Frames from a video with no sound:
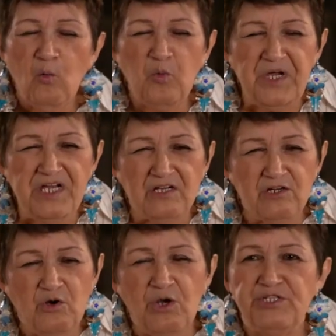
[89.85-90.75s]

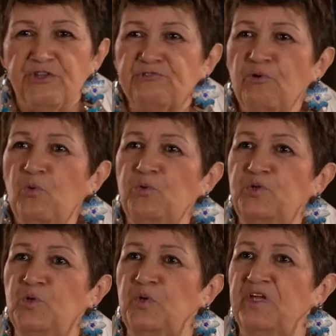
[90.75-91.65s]
We're going to throw
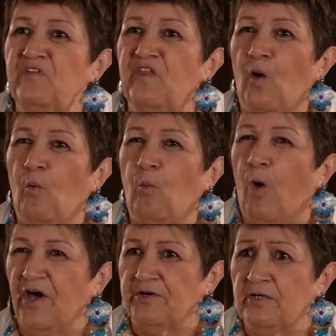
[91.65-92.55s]
you in the
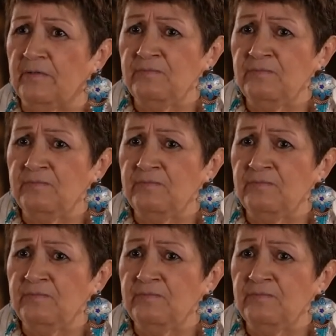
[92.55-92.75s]
water.